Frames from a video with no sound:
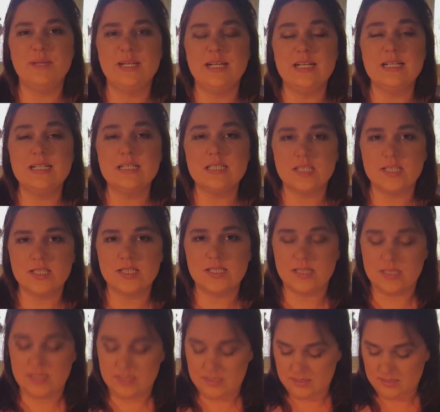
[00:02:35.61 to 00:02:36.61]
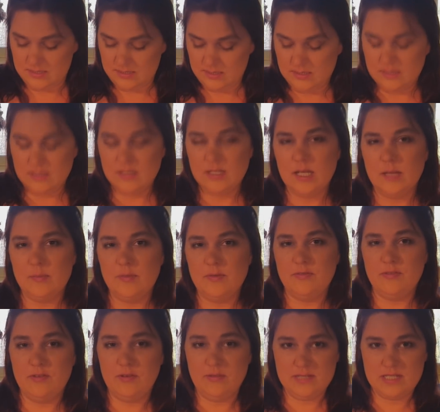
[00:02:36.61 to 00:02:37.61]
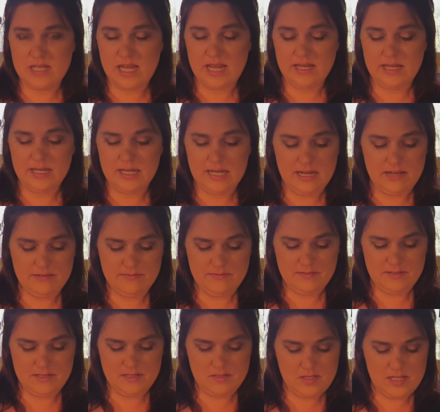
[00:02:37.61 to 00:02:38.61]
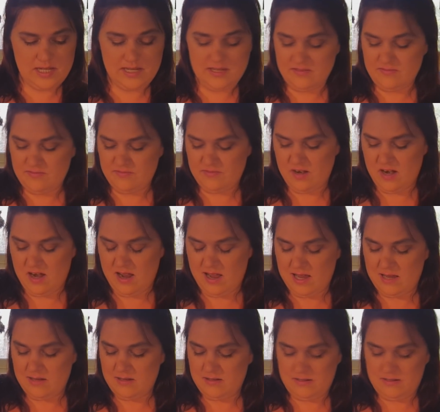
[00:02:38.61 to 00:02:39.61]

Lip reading: minutes before we take it out for the second fry.